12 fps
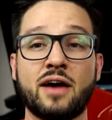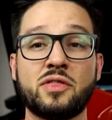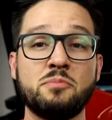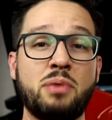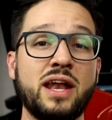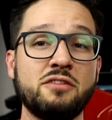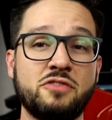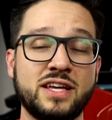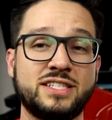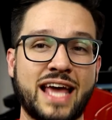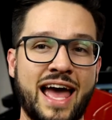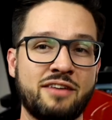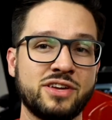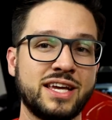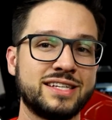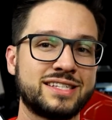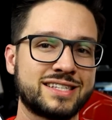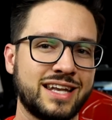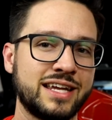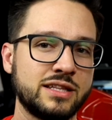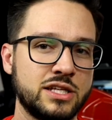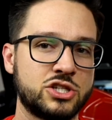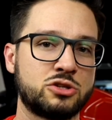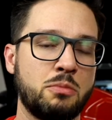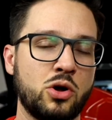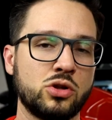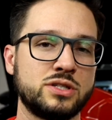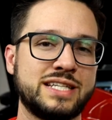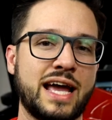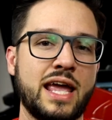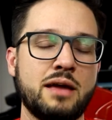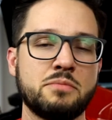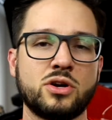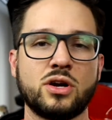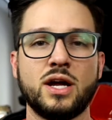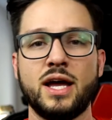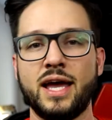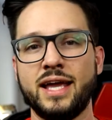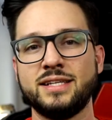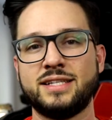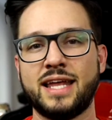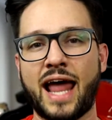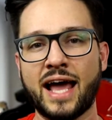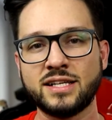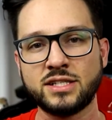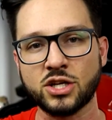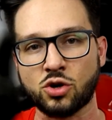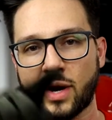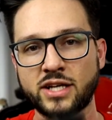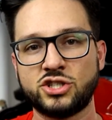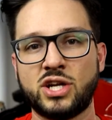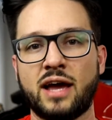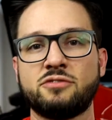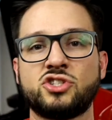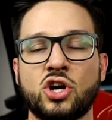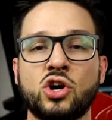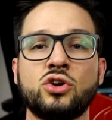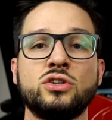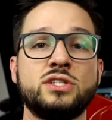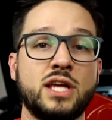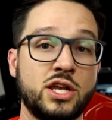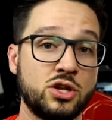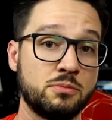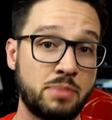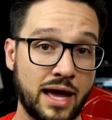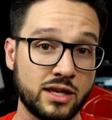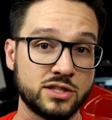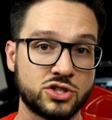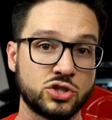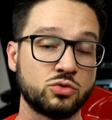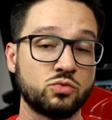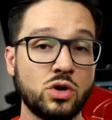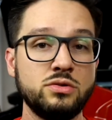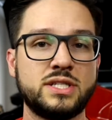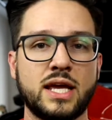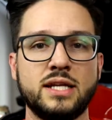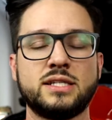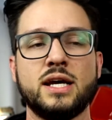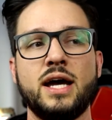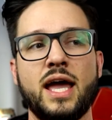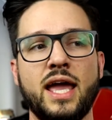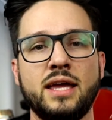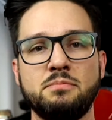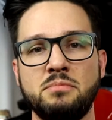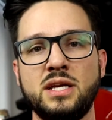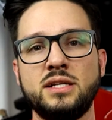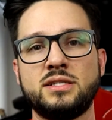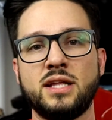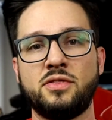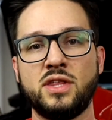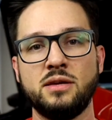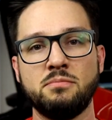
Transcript: Now, the benefit to having a slightly smaller diameter is that as the crankshaft turns and the balancer rotates, it means that the